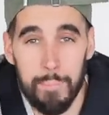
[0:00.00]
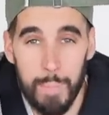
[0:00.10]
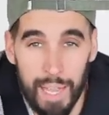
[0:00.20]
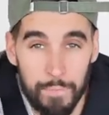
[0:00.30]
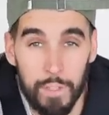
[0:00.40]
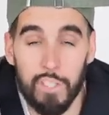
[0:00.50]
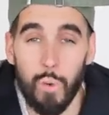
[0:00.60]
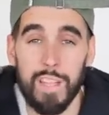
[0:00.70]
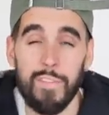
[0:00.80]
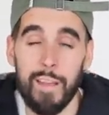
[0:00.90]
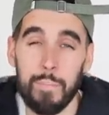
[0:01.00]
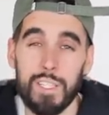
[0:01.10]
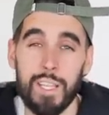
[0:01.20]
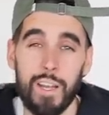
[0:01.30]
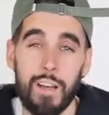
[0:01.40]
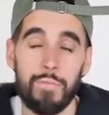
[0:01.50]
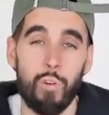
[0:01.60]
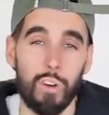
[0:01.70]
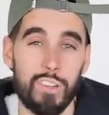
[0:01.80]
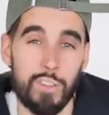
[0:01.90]
and Bec for 25% off
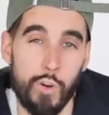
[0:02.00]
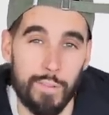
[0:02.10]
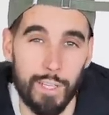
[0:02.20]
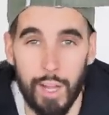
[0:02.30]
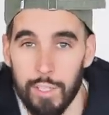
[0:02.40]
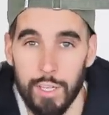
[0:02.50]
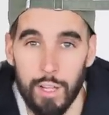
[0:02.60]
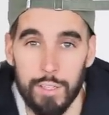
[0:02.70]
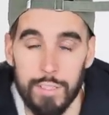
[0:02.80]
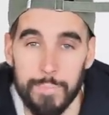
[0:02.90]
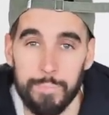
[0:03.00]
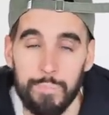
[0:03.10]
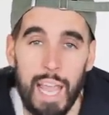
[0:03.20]
orders over $100.